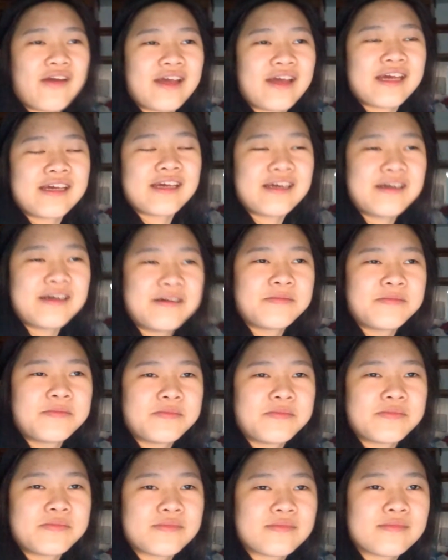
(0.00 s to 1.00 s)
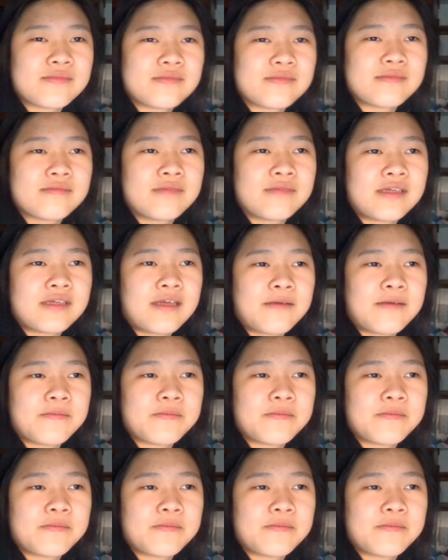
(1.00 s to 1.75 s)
Okay, um, but yeah.